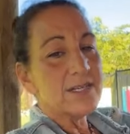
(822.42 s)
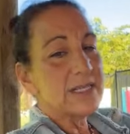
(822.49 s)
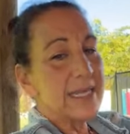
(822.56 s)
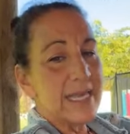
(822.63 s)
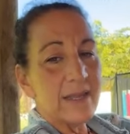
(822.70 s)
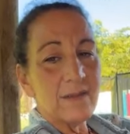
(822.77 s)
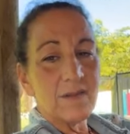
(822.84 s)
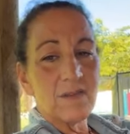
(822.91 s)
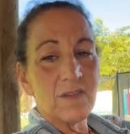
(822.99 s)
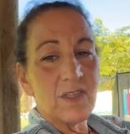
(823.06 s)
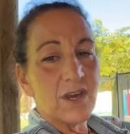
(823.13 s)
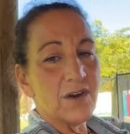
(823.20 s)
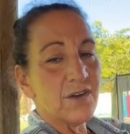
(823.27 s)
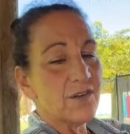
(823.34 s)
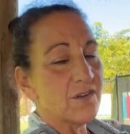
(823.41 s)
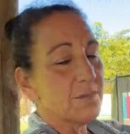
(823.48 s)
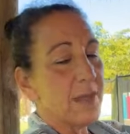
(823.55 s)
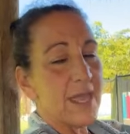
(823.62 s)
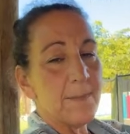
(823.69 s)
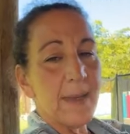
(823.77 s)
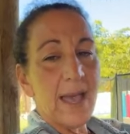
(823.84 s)
there's links, there's
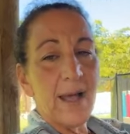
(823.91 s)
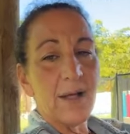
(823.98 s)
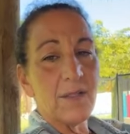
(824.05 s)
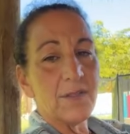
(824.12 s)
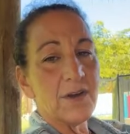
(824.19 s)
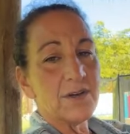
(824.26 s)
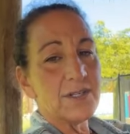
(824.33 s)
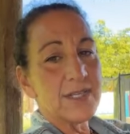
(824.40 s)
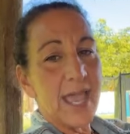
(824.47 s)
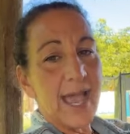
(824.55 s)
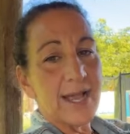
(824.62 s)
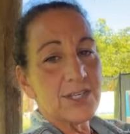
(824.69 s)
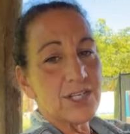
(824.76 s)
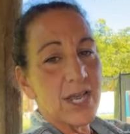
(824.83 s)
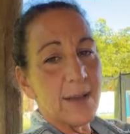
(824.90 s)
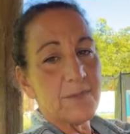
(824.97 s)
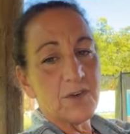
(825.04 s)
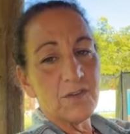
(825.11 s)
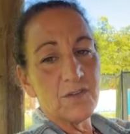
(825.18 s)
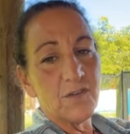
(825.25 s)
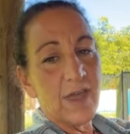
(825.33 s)
PayPal, there's Cash App,
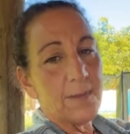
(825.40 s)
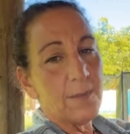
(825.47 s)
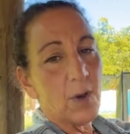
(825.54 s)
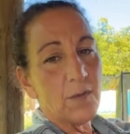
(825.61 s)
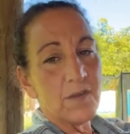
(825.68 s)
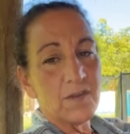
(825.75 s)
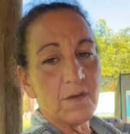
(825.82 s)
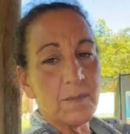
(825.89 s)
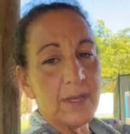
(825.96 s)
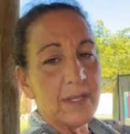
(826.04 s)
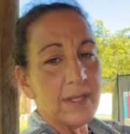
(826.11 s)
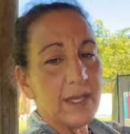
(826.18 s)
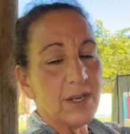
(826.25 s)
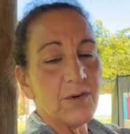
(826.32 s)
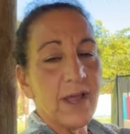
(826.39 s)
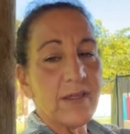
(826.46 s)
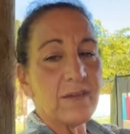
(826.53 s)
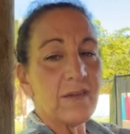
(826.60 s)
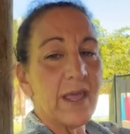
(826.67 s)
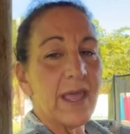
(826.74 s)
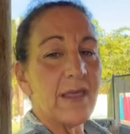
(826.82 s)
there's Venmo, there's a mailing
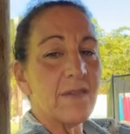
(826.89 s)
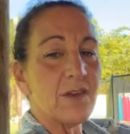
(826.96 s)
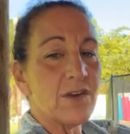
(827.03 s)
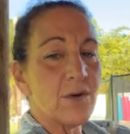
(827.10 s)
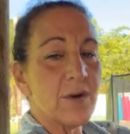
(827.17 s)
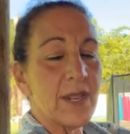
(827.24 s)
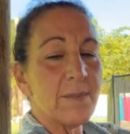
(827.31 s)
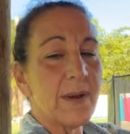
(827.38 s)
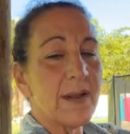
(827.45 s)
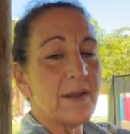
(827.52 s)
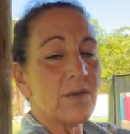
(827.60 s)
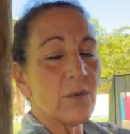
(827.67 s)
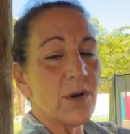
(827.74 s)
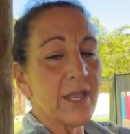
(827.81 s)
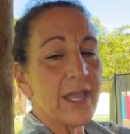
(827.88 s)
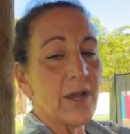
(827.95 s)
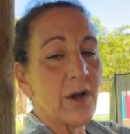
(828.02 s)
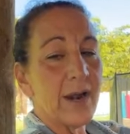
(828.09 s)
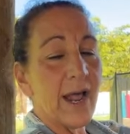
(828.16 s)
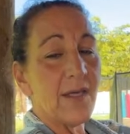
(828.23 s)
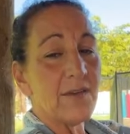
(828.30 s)
address, and the donate button is
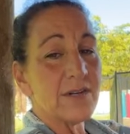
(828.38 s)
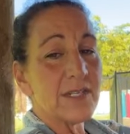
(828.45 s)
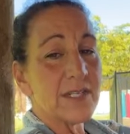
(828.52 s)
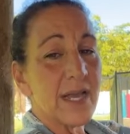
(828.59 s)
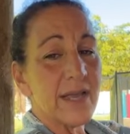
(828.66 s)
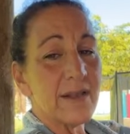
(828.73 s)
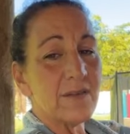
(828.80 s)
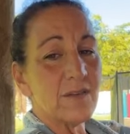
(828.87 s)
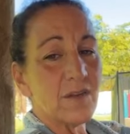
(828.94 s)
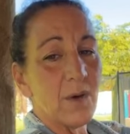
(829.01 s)
working on other sites.